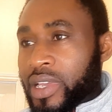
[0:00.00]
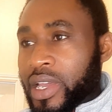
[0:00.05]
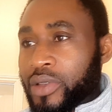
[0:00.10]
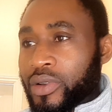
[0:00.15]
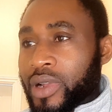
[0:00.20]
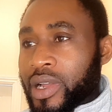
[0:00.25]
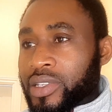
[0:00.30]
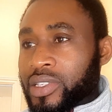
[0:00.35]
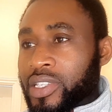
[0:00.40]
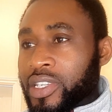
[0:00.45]
here, you
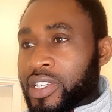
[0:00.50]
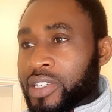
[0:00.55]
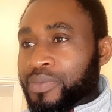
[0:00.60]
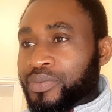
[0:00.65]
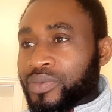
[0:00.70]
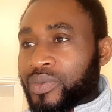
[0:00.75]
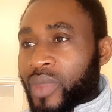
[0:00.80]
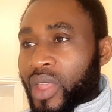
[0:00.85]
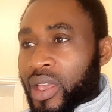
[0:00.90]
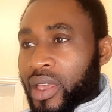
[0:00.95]
can
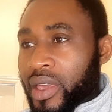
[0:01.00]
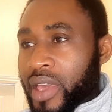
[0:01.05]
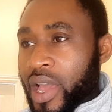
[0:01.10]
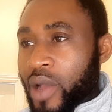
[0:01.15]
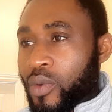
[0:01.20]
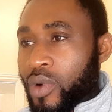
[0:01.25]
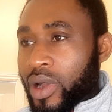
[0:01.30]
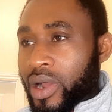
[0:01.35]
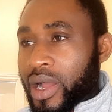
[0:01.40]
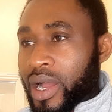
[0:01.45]
see
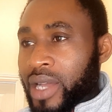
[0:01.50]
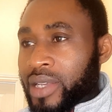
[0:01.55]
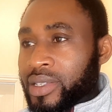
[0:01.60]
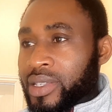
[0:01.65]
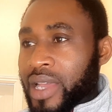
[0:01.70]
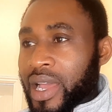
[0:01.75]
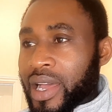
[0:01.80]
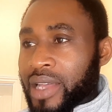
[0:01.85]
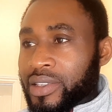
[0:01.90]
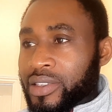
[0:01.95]
care
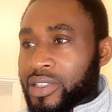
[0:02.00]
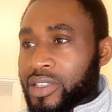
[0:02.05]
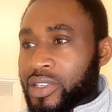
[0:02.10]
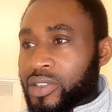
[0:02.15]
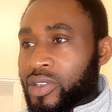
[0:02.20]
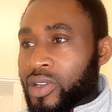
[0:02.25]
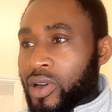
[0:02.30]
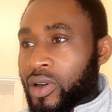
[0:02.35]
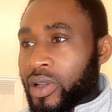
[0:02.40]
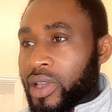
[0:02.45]
workers and
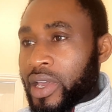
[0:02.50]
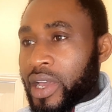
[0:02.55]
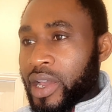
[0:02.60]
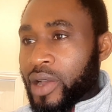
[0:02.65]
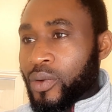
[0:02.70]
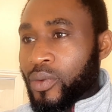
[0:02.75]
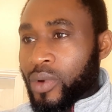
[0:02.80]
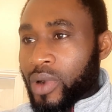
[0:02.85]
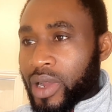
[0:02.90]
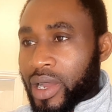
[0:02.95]
senior care
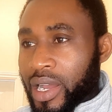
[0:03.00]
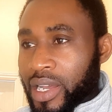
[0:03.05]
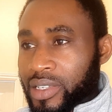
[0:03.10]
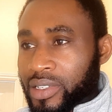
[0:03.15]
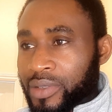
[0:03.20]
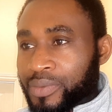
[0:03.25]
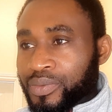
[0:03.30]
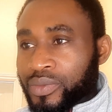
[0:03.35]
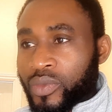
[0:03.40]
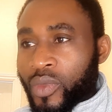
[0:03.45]

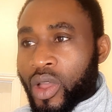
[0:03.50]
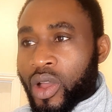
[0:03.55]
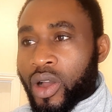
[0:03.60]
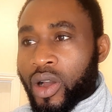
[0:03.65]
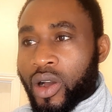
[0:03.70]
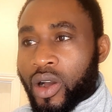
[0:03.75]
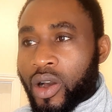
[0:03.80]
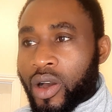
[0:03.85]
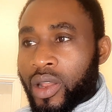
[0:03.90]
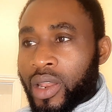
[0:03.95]
workers.
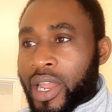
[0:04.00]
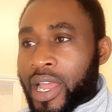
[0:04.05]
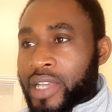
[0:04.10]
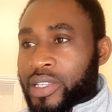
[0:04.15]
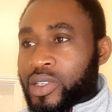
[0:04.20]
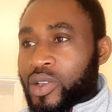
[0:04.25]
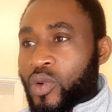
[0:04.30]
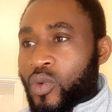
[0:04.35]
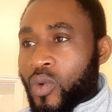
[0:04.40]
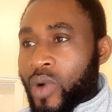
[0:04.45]

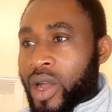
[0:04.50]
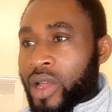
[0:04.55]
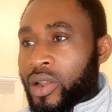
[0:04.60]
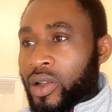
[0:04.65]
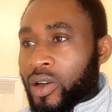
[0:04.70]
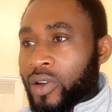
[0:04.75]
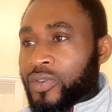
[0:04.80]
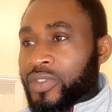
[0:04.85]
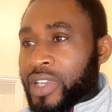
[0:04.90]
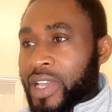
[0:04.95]
Unless one
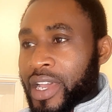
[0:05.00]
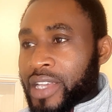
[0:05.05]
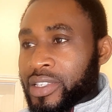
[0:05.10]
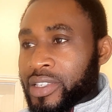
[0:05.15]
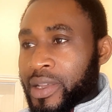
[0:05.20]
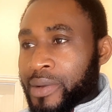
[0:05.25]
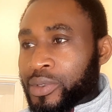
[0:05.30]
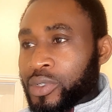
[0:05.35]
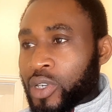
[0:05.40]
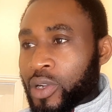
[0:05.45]
of the
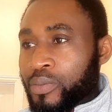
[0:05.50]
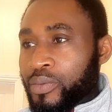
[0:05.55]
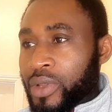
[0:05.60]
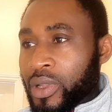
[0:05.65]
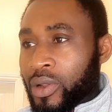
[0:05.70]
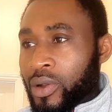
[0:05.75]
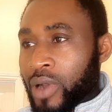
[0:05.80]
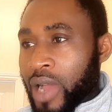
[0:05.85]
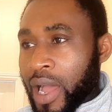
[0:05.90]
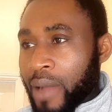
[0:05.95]
exemptions
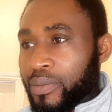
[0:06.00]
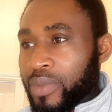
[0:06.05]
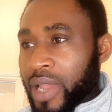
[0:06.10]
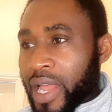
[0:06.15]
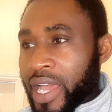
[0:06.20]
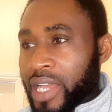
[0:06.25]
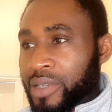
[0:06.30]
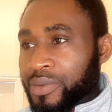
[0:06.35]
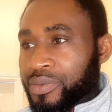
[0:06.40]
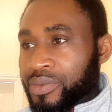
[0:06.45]
below
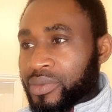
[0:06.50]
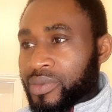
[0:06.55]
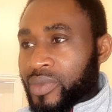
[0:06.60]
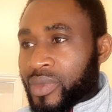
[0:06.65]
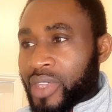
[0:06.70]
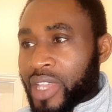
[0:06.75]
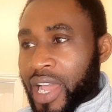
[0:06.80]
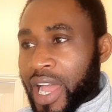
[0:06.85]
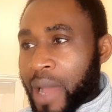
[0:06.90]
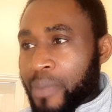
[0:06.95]
apply,
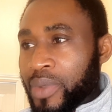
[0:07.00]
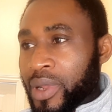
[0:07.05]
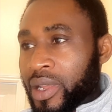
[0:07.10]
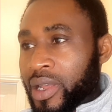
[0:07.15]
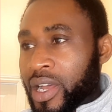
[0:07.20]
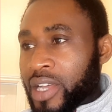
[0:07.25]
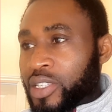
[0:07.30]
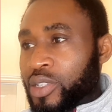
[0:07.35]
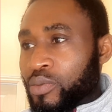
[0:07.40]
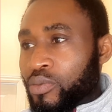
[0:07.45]
the
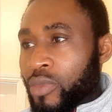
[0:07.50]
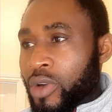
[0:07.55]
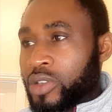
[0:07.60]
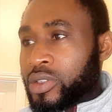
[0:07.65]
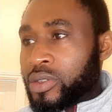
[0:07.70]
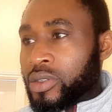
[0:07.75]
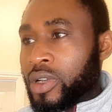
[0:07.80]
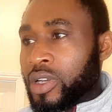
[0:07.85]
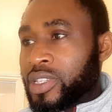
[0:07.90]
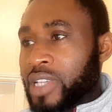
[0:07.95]
applicant
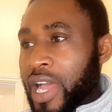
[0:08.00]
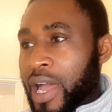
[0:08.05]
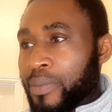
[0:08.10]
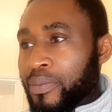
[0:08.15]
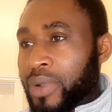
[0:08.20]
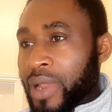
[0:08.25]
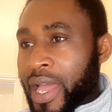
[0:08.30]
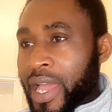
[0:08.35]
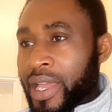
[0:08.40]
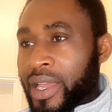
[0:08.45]
must not
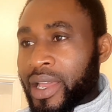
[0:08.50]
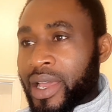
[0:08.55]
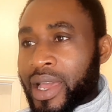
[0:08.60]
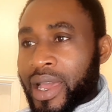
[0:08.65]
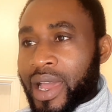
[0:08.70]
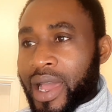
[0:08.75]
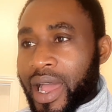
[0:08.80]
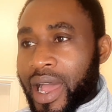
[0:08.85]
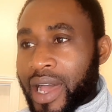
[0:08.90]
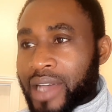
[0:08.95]
apply
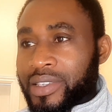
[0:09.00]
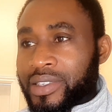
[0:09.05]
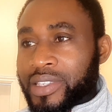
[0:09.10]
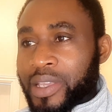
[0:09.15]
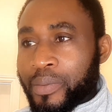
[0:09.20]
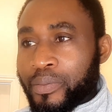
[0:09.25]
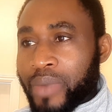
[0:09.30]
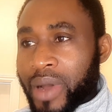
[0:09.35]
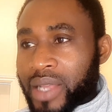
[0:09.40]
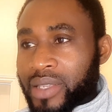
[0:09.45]
as
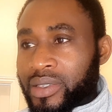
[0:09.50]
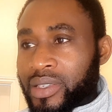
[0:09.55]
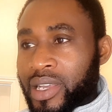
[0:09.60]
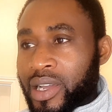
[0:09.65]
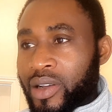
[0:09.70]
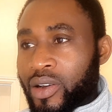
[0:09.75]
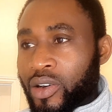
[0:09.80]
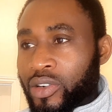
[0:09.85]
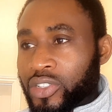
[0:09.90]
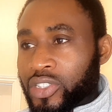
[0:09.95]
the
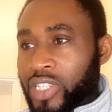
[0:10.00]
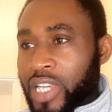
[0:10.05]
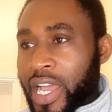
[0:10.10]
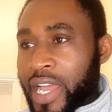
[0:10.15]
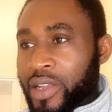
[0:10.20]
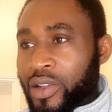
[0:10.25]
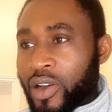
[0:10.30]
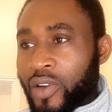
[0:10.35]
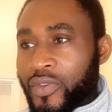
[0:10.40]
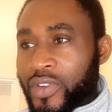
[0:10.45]
partner or
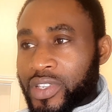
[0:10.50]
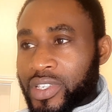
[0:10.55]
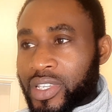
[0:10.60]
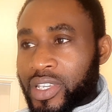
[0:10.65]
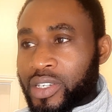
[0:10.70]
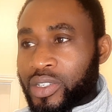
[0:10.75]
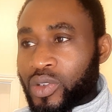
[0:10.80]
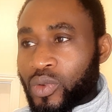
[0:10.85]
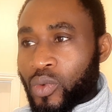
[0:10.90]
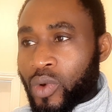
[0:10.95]
child of a
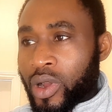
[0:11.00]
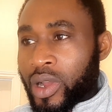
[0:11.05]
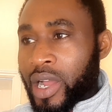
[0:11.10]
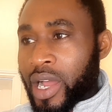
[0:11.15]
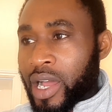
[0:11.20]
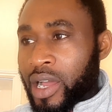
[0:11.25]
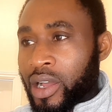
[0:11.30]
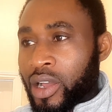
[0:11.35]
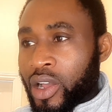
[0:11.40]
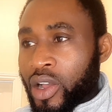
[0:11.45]
skilled
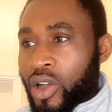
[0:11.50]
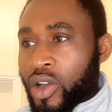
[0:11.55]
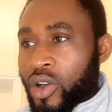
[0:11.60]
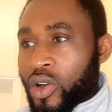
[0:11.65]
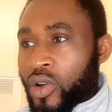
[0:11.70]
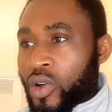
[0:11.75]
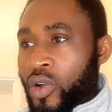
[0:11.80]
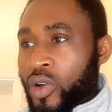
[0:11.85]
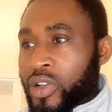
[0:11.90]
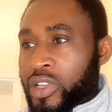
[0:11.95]
worker
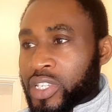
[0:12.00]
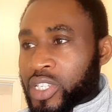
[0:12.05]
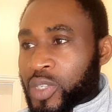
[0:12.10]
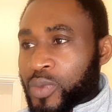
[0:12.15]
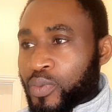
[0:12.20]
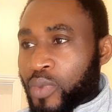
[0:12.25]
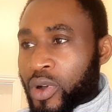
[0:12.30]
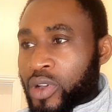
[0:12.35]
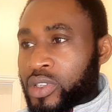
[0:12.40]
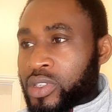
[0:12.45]
who is
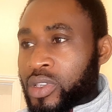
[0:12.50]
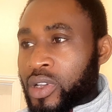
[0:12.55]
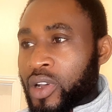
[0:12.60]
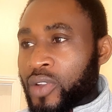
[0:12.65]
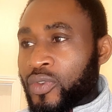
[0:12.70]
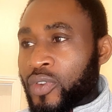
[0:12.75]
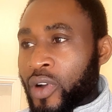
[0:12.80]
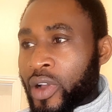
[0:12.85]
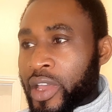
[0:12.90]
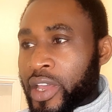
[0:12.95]

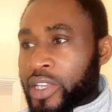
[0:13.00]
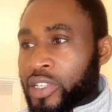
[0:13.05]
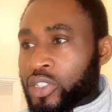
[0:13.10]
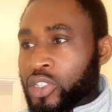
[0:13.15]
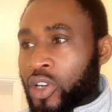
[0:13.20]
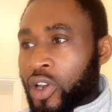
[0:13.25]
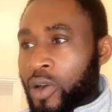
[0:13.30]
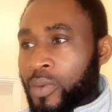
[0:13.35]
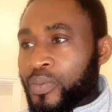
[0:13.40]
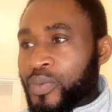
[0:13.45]
sponsored for a
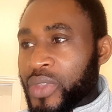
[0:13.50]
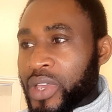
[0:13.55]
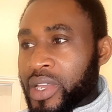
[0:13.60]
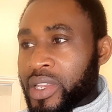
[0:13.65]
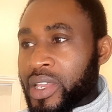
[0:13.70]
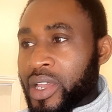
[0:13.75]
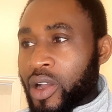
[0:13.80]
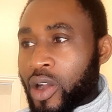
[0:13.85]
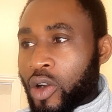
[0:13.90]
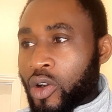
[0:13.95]
job in
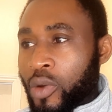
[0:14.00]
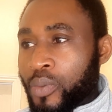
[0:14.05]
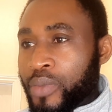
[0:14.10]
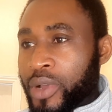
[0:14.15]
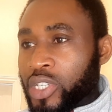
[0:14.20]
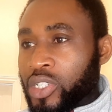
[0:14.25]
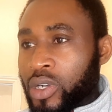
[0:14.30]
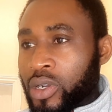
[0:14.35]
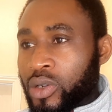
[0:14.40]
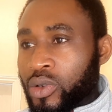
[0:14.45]
the
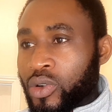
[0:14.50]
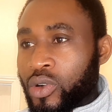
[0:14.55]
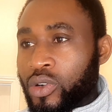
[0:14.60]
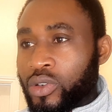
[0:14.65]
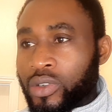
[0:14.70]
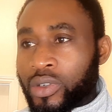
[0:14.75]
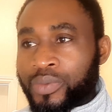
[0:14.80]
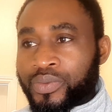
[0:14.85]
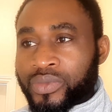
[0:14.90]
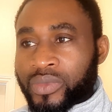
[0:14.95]
occupation
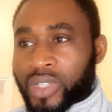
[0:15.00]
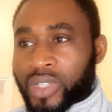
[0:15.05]
code